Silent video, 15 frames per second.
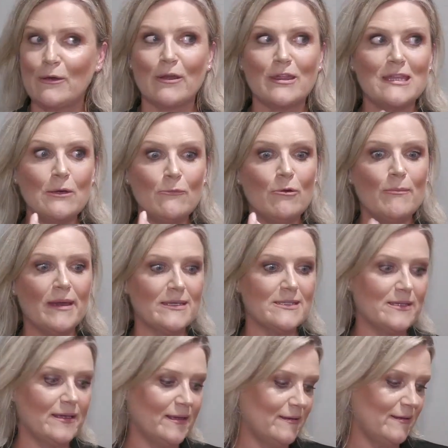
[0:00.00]
I think we're about
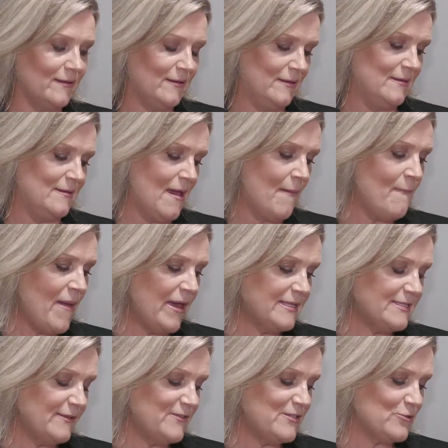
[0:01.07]
to get a
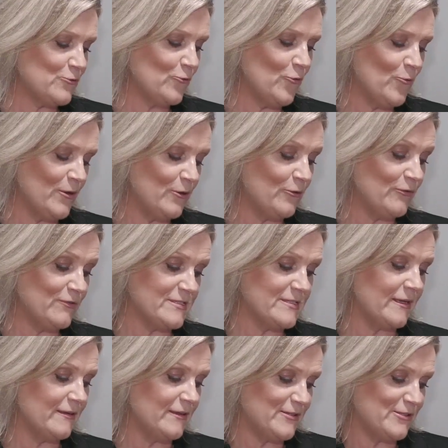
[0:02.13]
massive storm, and all of a
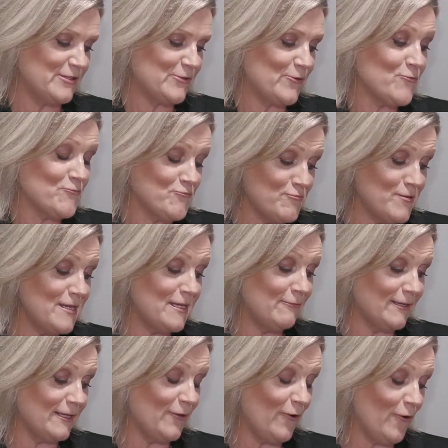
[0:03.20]
sudden it's just got really,
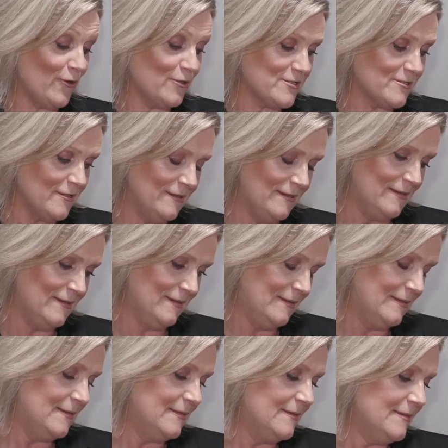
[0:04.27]
really hot.
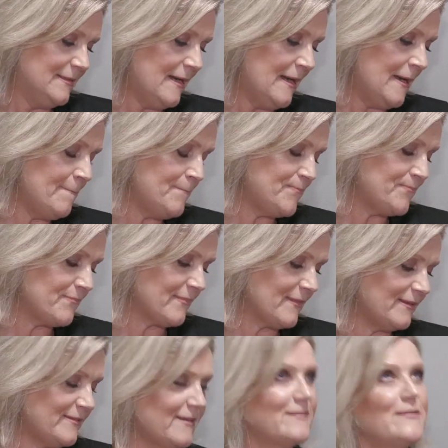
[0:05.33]

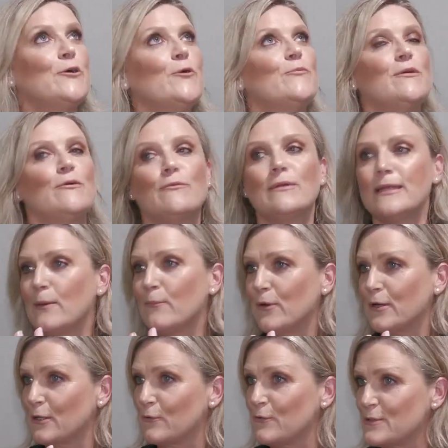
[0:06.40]
It doesn't help that we're lit up
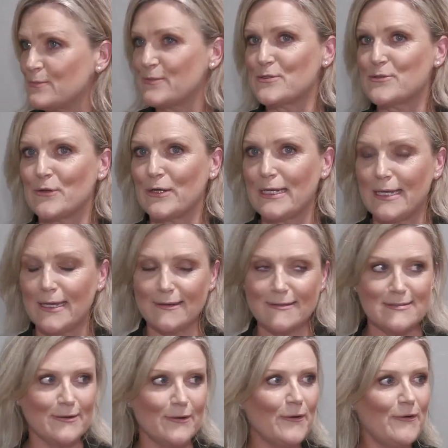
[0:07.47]
like a Christmas tree in here,
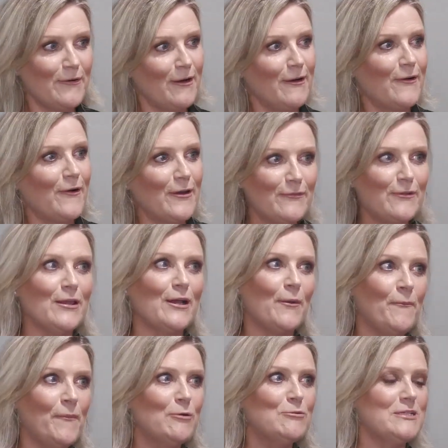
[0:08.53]
so I kind of feel like
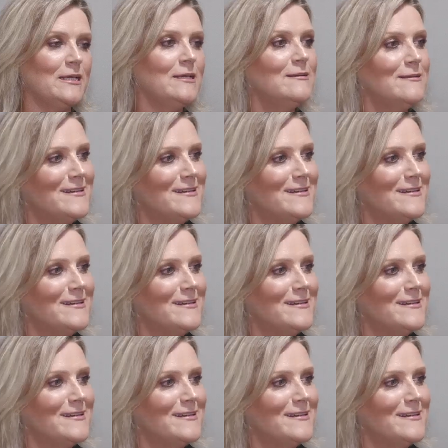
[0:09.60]
I'm melting.